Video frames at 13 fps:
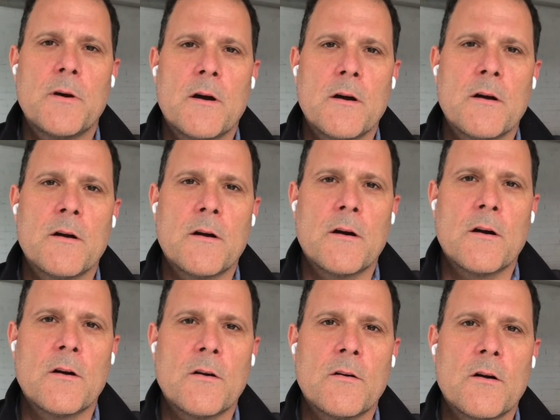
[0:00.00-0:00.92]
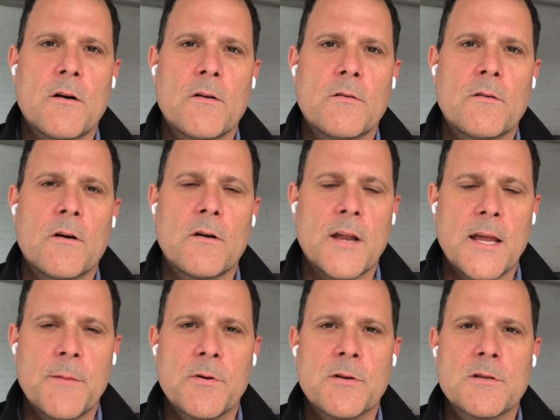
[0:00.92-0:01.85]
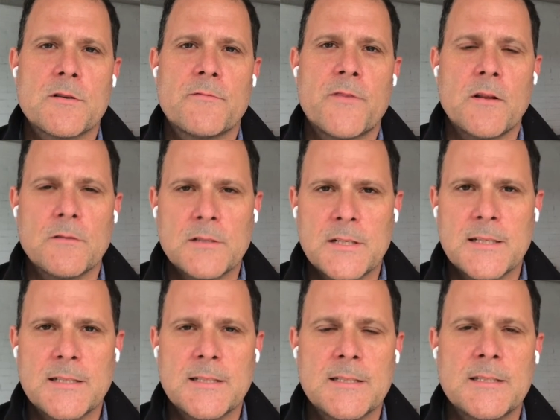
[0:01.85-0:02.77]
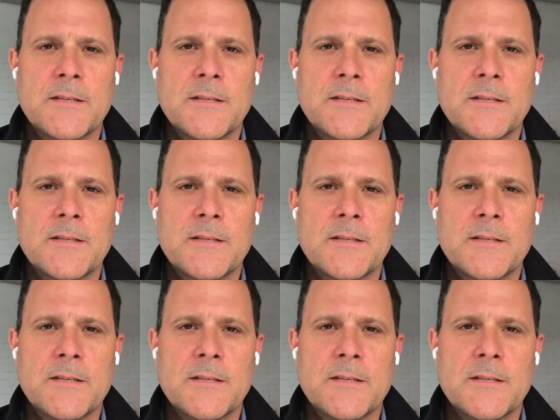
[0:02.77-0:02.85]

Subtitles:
our neighbors or fellow citizens,